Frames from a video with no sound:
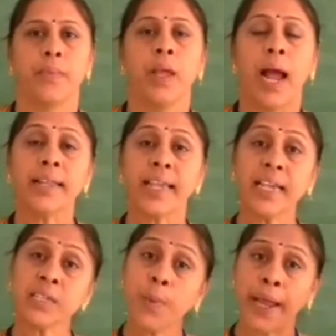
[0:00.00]
And
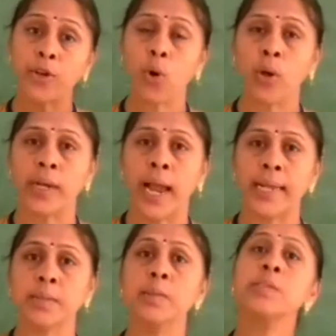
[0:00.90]
these
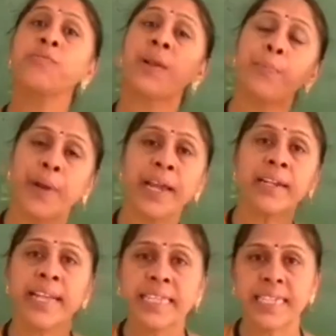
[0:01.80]
microorganisms will
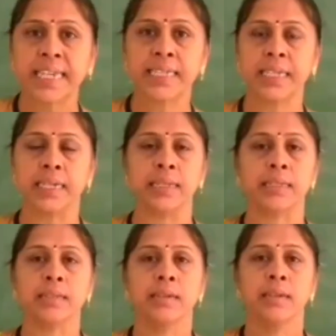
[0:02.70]
bring
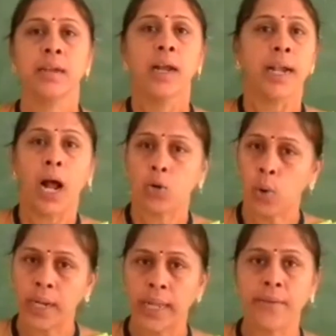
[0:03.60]
diseases, not
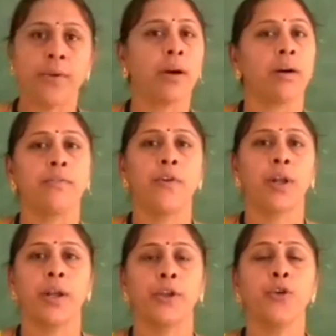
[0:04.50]
only
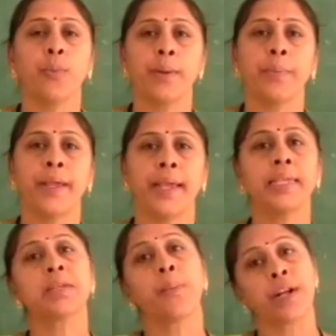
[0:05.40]
for human
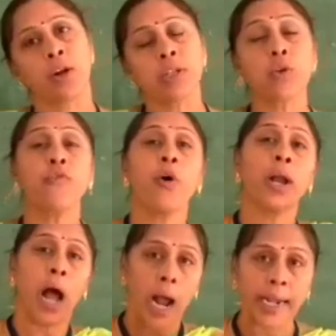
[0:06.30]
beings but also for
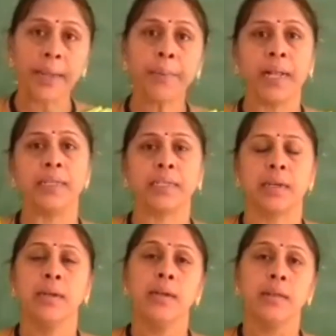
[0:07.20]
animals.
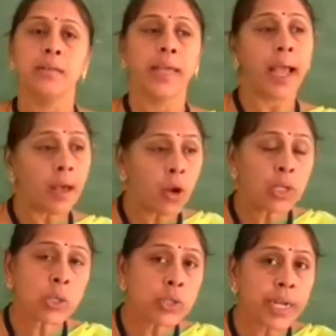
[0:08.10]
They are
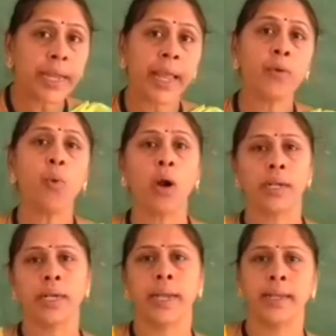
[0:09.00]
also drinking
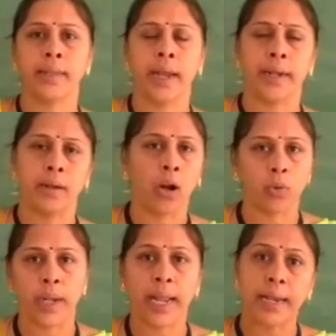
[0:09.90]
water in that, not
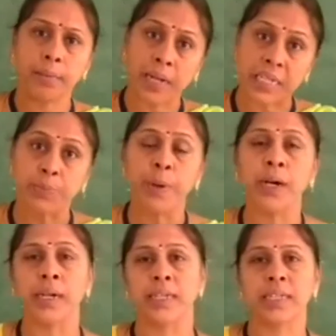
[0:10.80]
only animals,
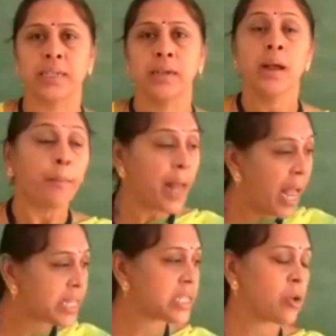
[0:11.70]
birds.
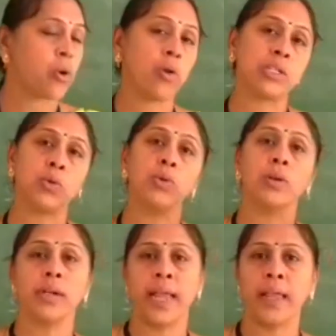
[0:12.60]
Plants are
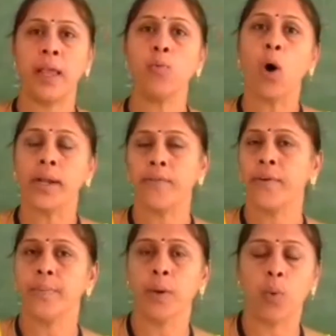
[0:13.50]
also taking water
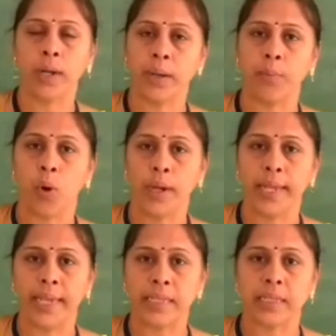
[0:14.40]
from the water
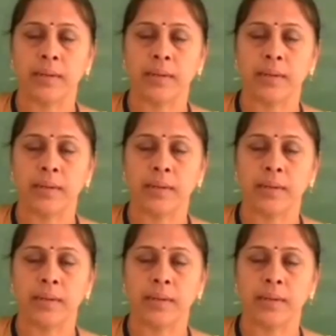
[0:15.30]
bodies.